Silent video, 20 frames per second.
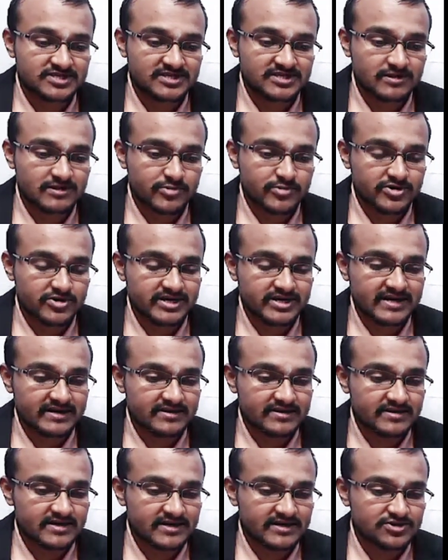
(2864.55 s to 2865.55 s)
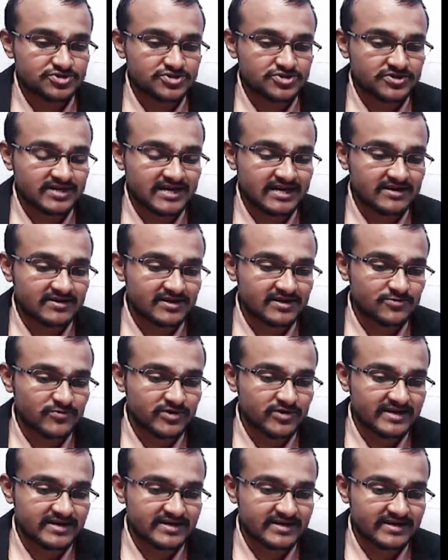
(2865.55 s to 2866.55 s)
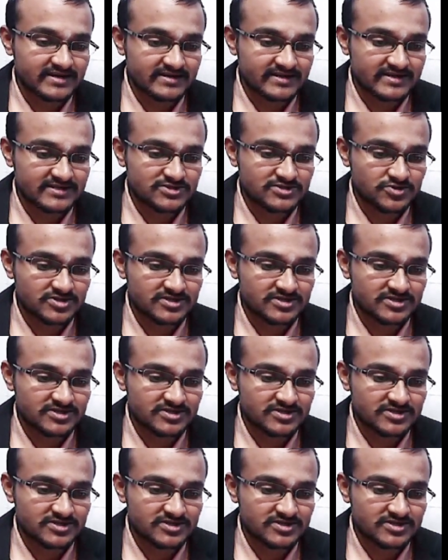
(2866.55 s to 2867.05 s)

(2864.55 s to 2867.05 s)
using a protractor, and you should calculate 180 degree.